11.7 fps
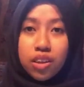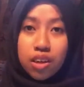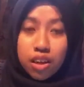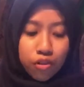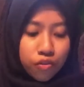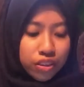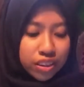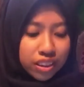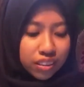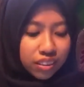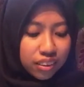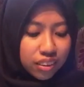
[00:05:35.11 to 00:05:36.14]
a
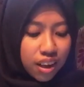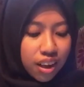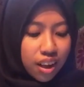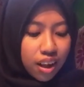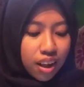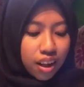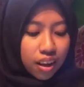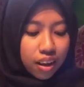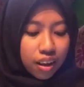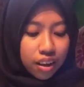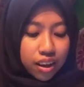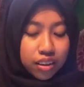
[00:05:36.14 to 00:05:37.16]
reference
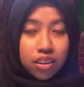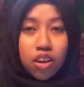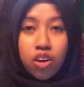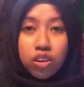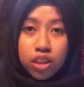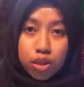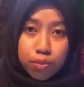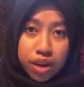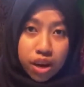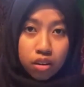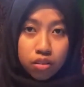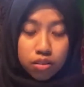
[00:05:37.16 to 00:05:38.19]
letter on their
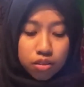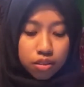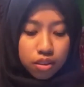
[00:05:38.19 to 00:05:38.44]
behalf.